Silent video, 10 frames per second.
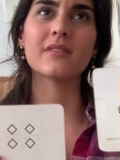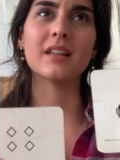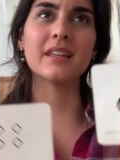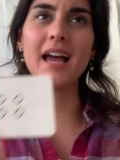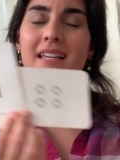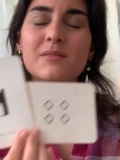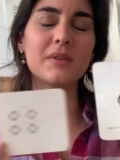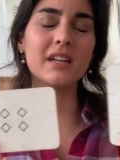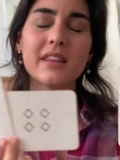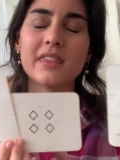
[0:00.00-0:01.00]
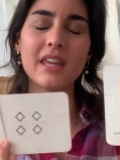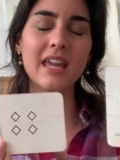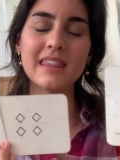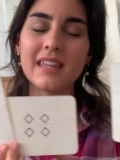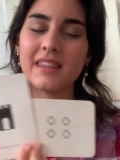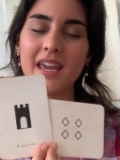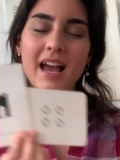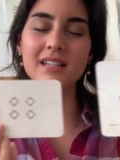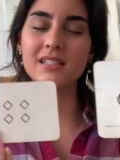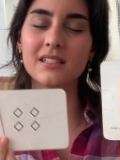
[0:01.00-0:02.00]
last minute thing that they
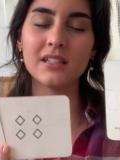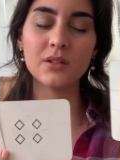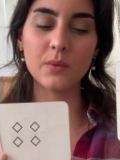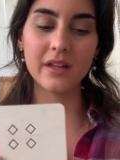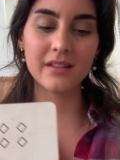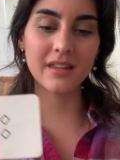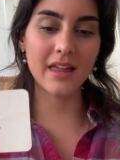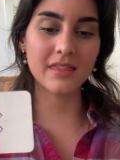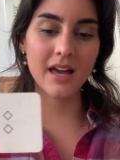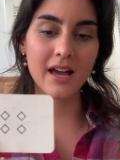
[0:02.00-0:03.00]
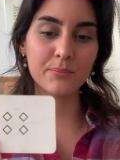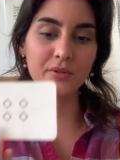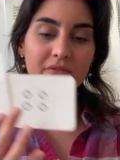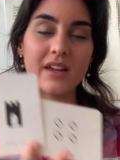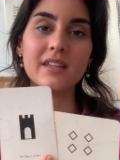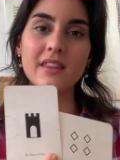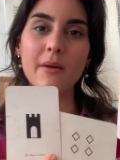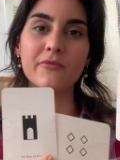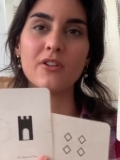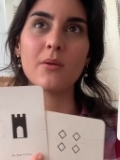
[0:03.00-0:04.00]
had to deal with, and that prevented
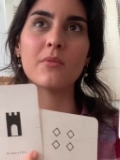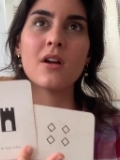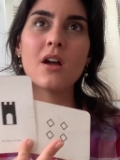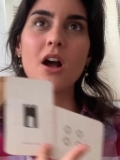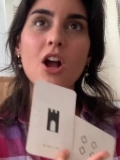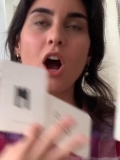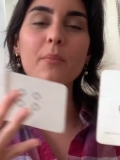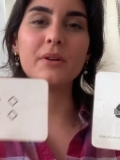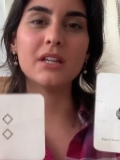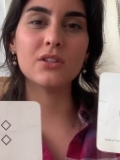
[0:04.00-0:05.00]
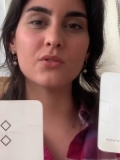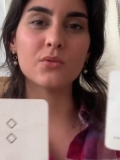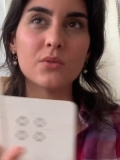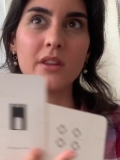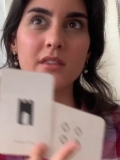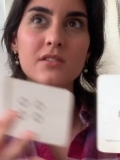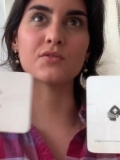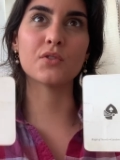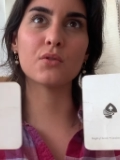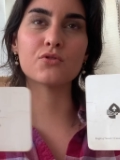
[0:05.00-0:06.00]
them from accompanying you in this
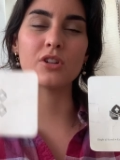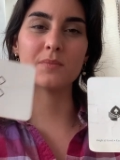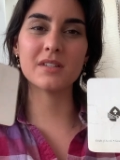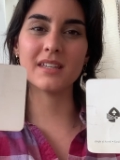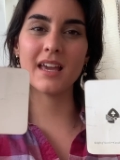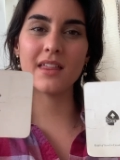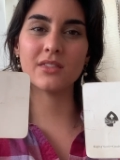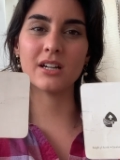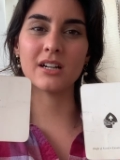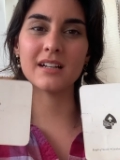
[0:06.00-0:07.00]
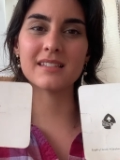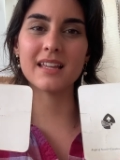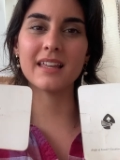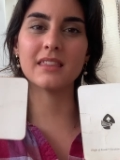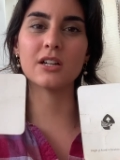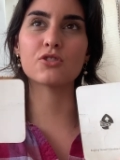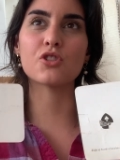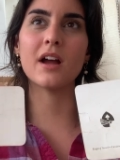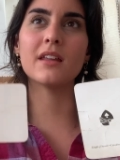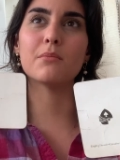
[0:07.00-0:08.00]
road trip to get there. It's like they're
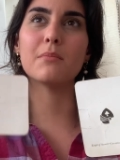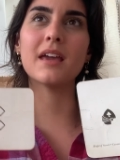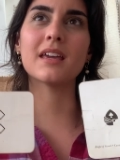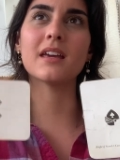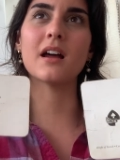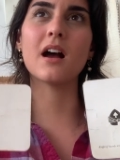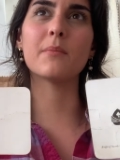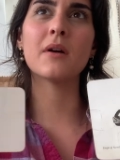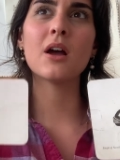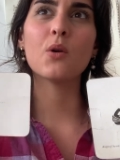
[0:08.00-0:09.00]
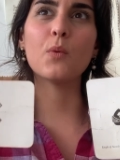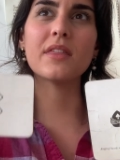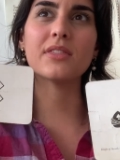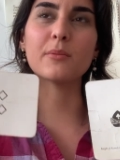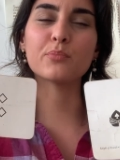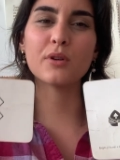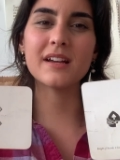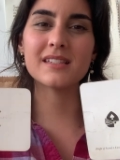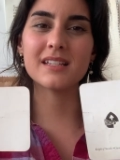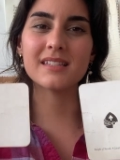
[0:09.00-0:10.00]
trying to make it up with their
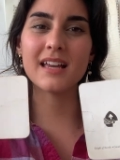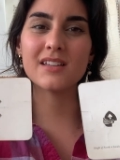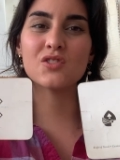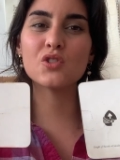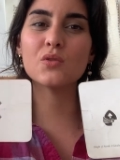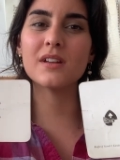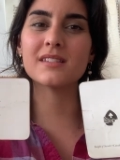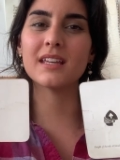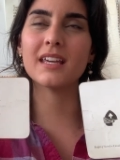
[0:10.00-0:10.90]
presence as soon as they